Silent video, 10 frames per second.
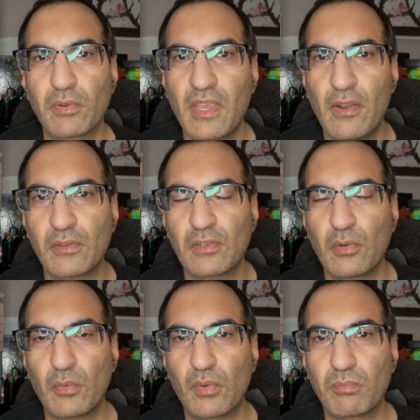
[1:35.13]

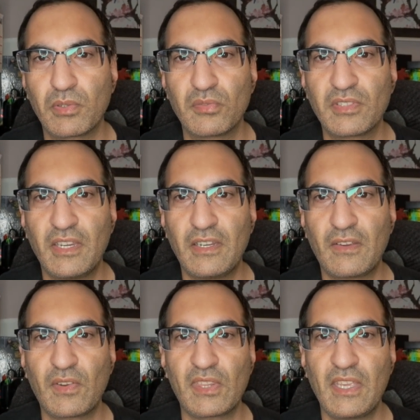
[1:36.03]
character with blue skin and
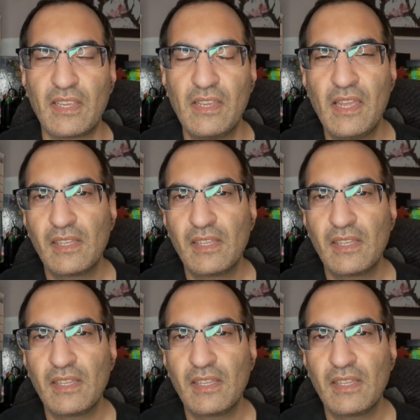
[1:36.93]
everything.